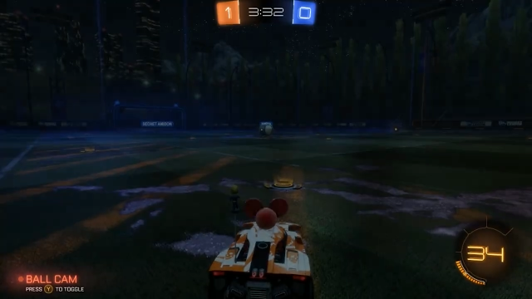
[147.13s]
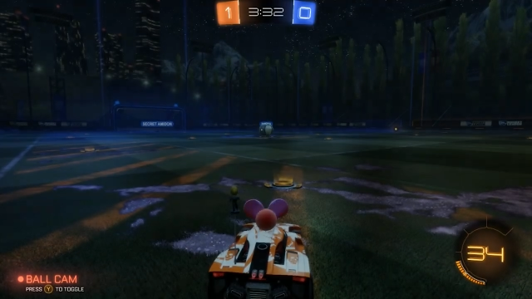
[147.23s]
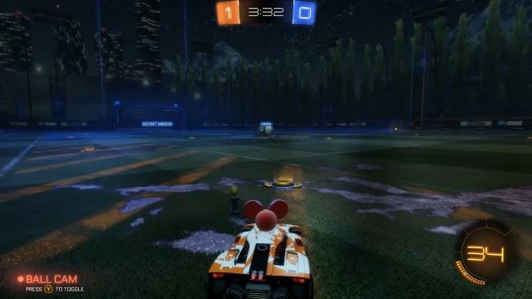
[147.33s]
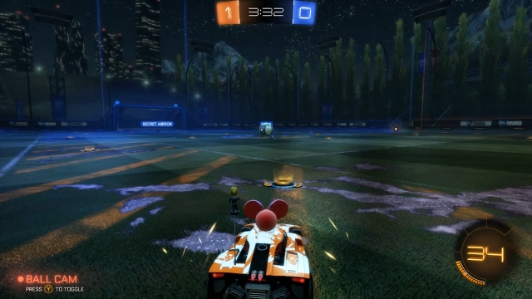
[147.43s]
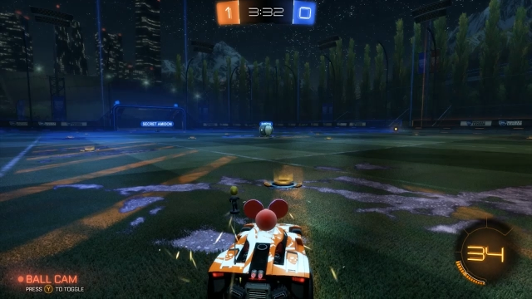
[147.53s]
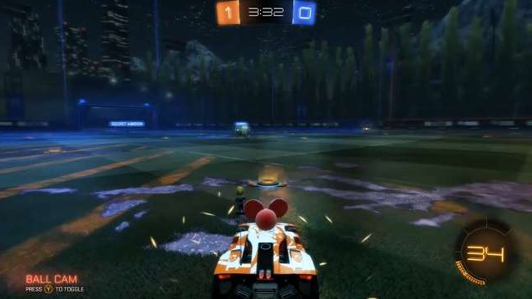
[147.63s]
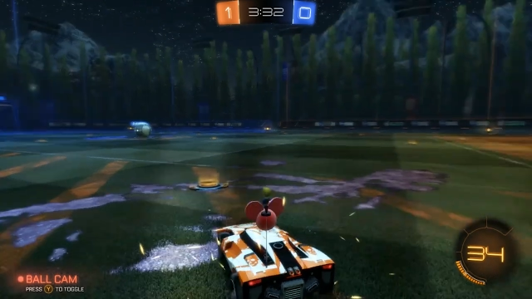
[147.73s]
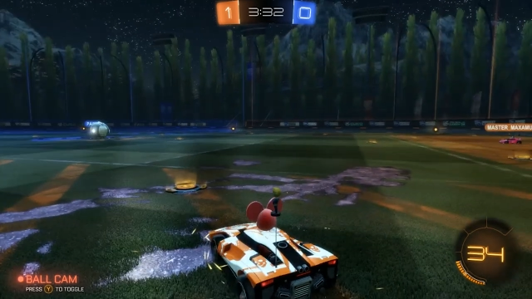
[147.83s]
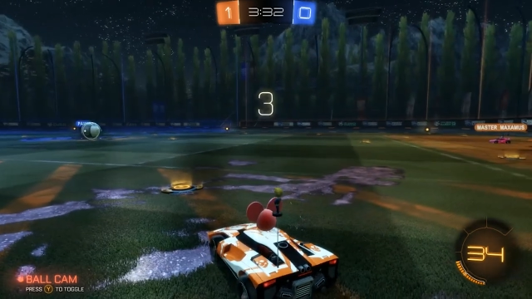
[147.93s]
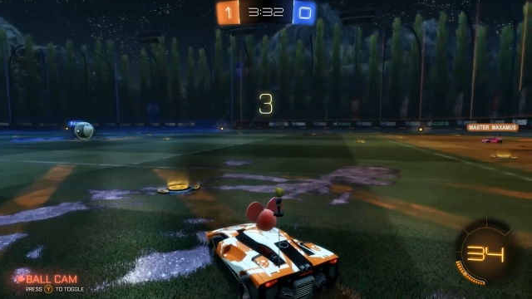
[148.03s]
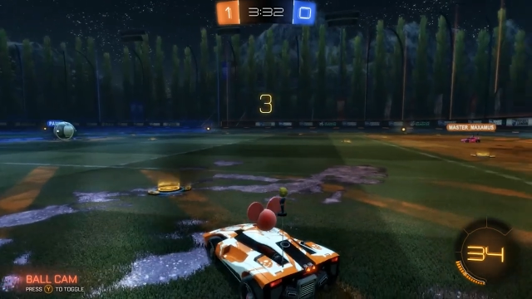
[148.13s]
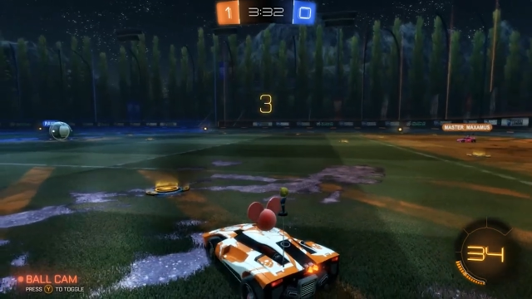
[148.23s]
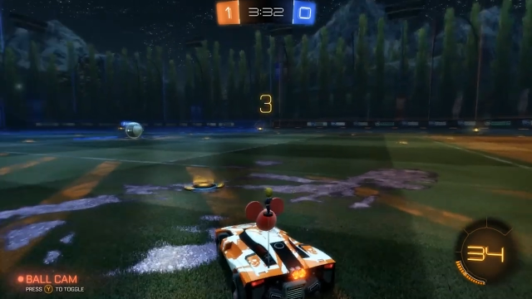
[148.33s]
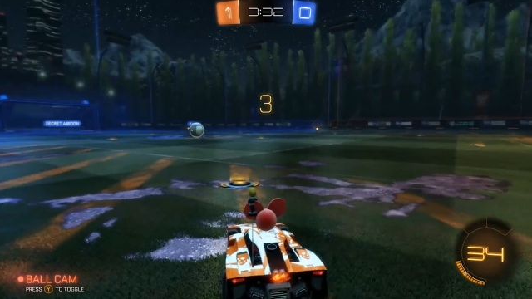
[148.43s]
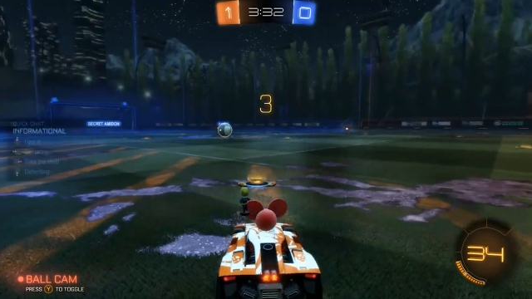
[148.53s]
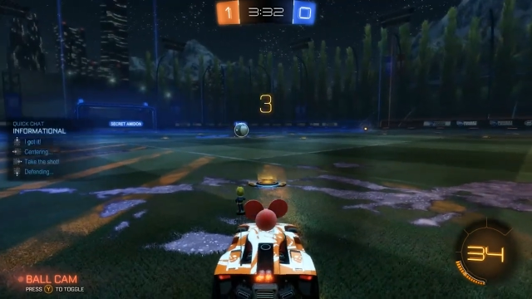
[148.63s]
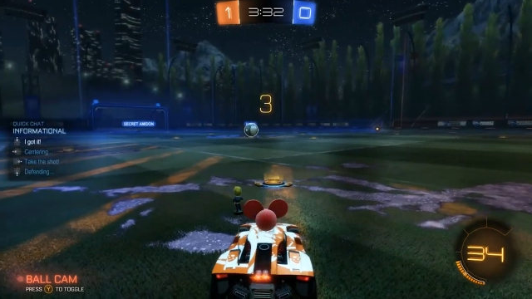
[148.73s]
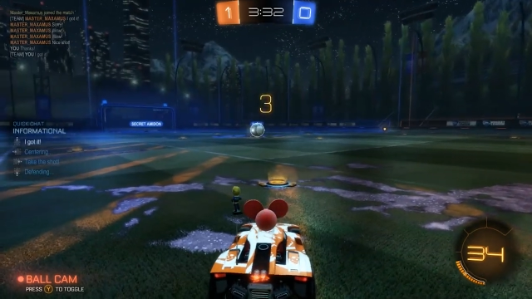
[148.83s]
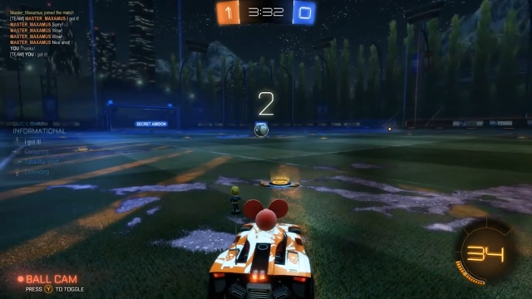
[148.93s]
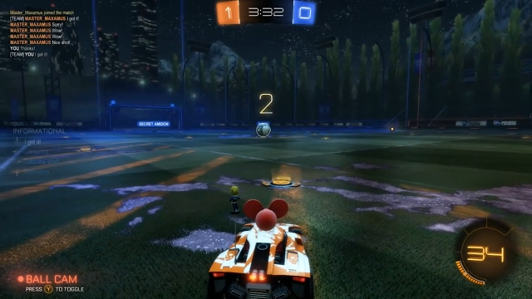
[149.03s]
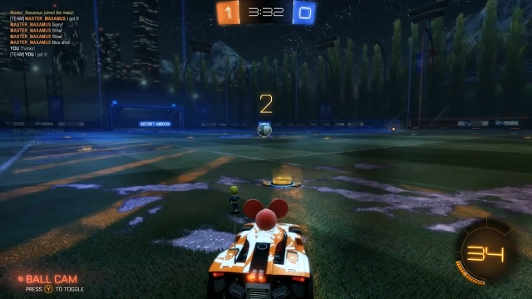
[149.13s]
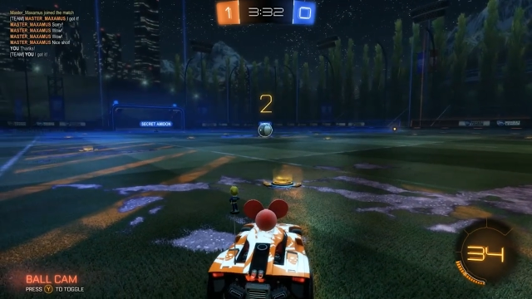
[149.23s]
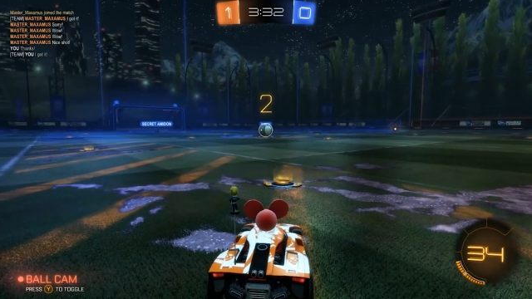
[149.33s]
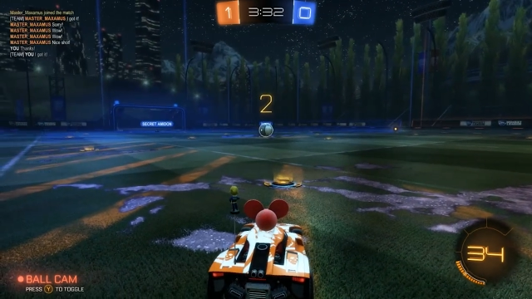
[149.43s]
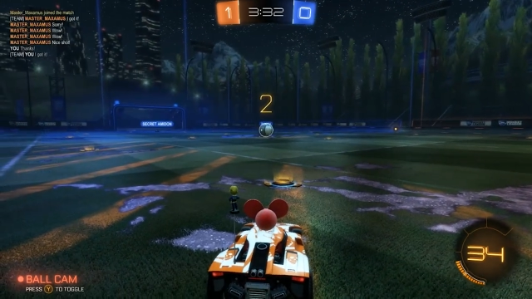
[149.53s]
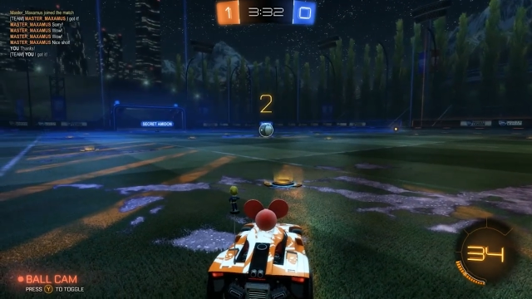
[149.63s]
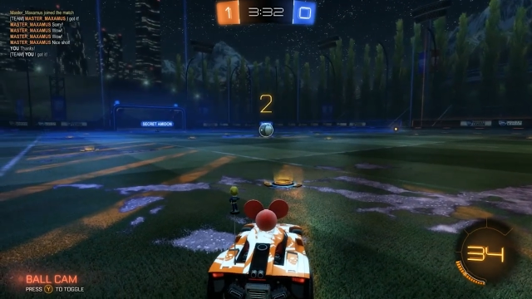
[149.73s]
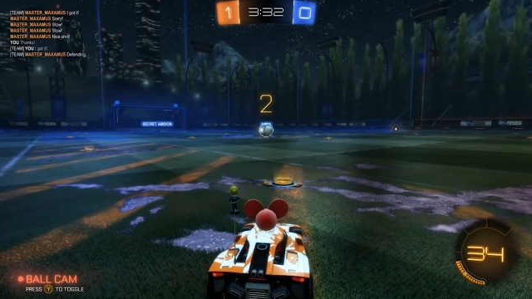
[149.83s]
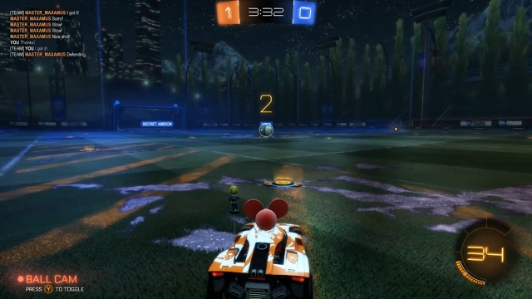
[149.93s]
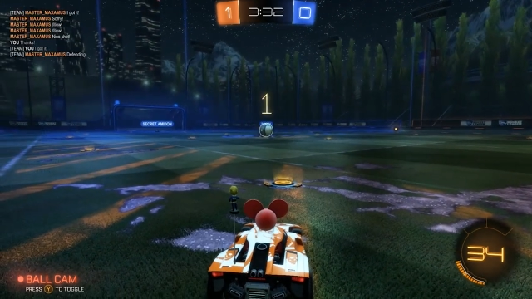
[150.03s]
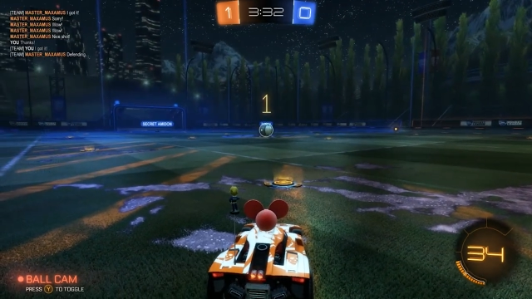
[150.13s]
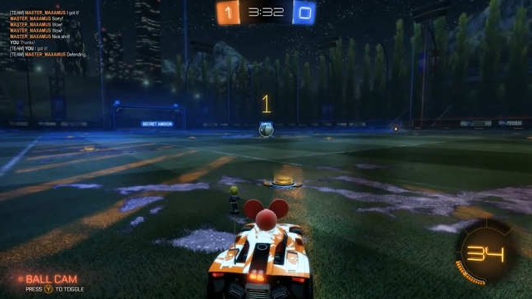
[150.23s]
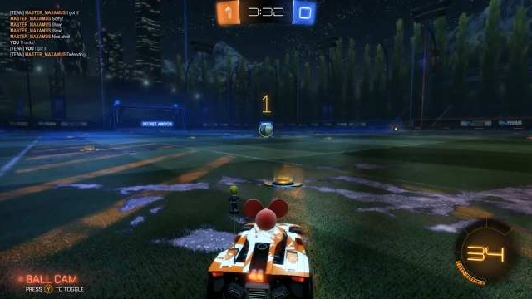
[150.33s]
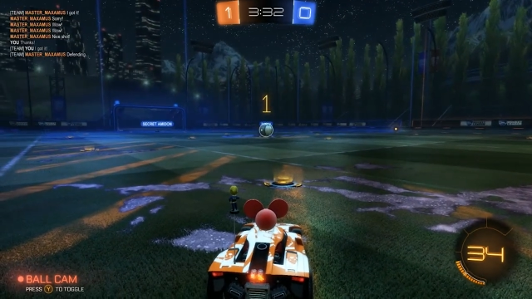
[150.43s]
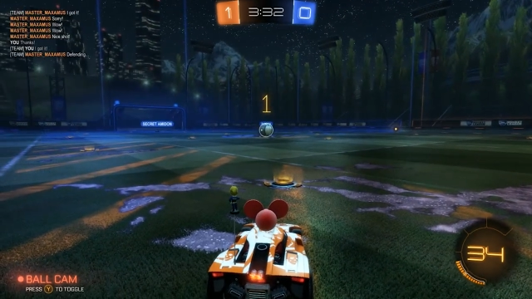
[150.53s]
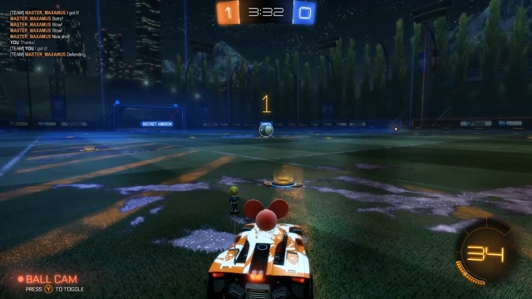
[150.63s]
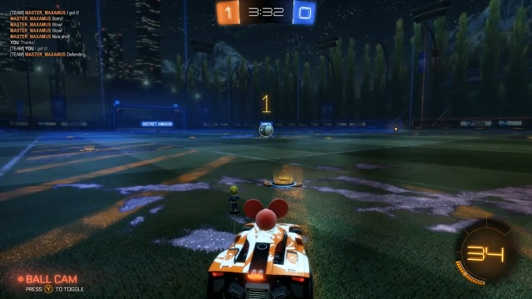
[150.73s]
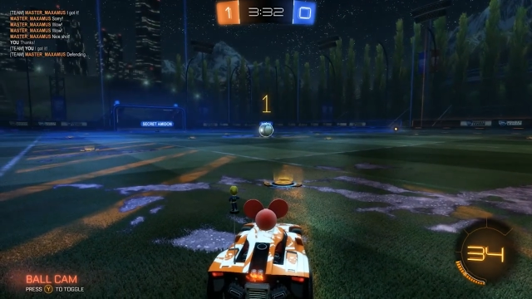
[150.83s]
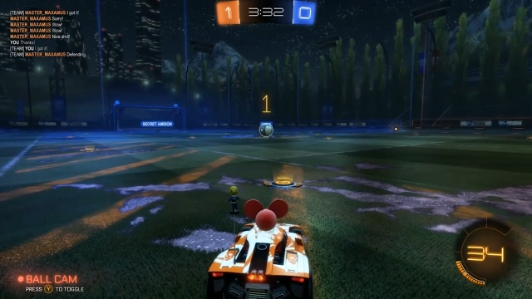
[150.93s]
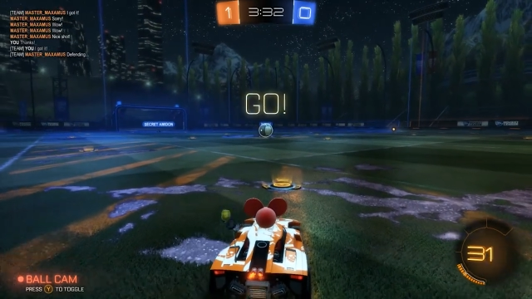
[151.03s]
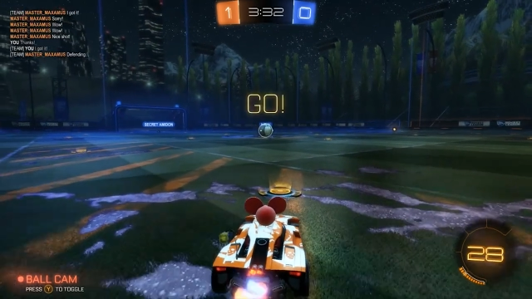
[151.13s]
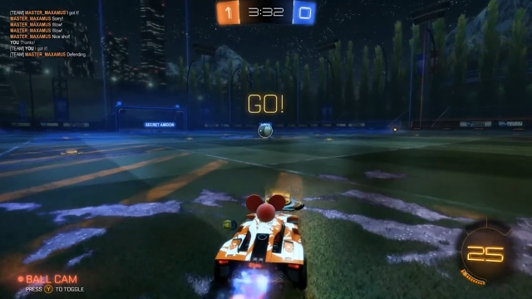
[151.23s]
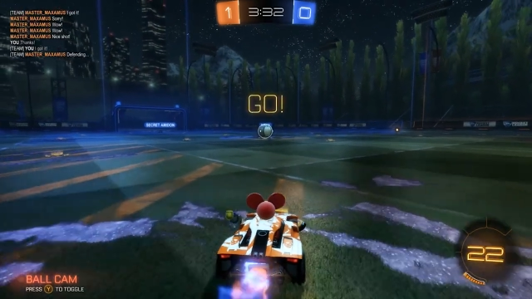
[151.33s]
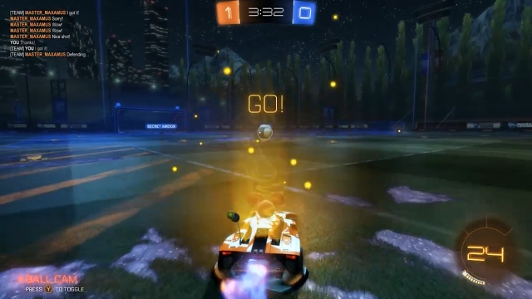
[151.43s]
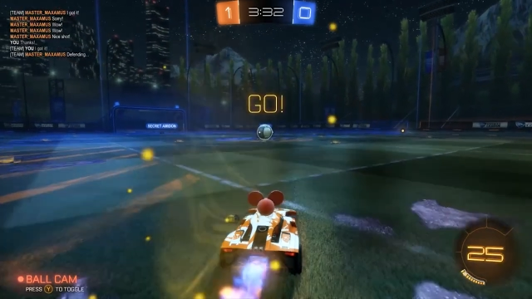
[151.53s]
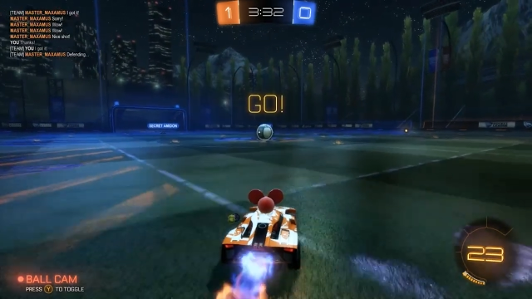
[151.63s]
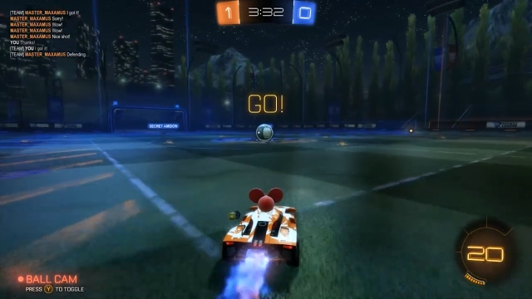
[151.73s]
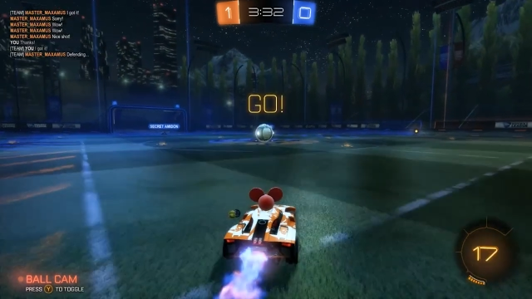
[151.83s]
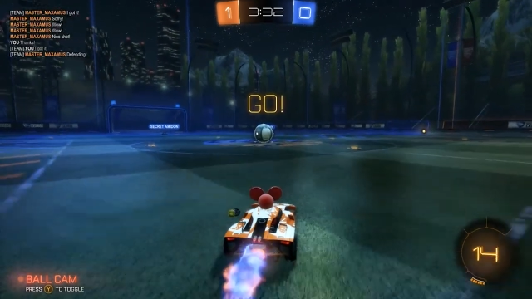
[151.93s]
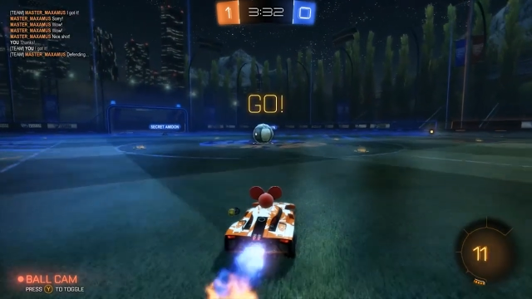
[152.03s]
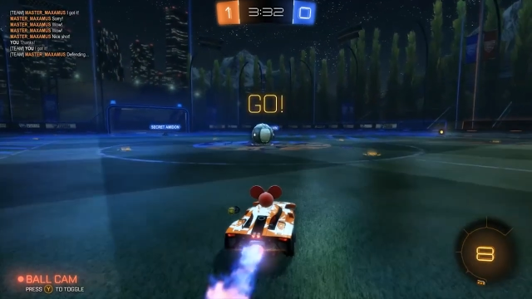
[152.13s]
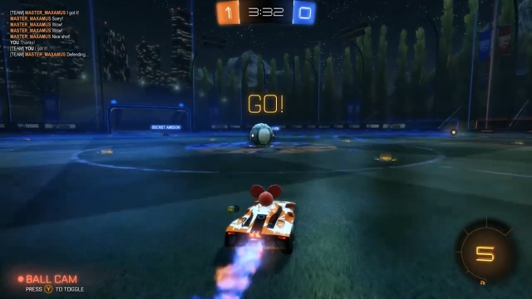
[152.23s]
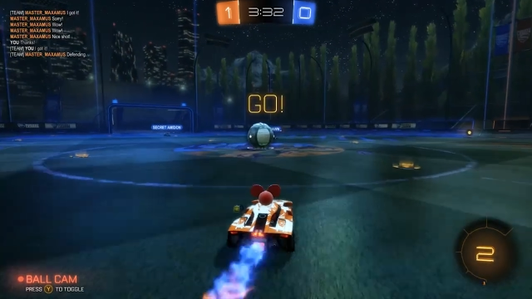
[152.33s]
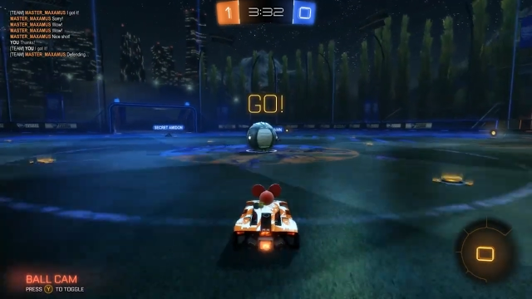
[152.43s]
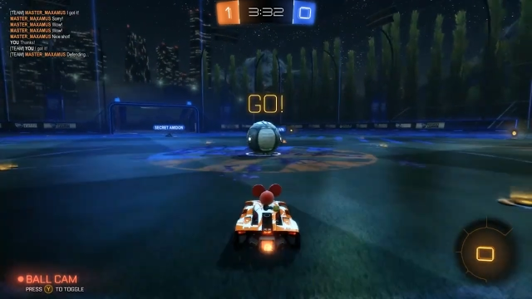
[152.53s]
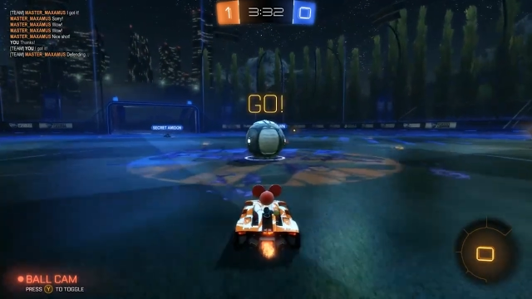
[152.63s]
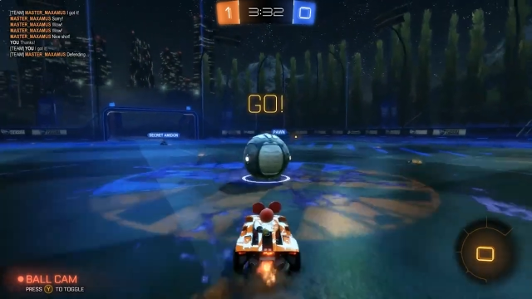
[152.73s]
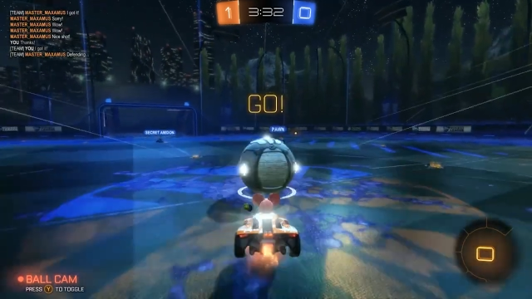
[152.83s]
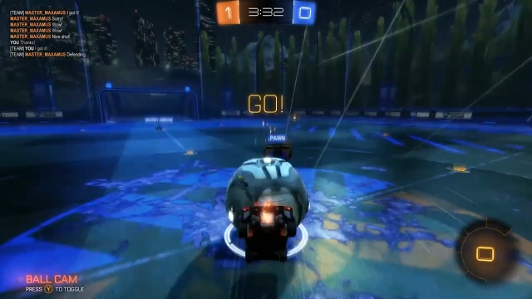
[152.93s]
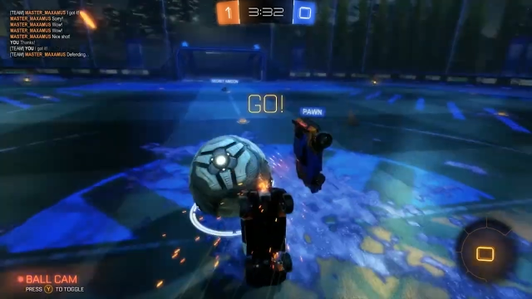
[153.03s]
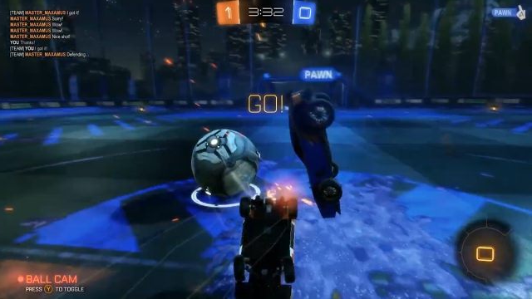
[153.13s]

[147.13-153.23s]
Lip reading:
[unreadable: no face in view]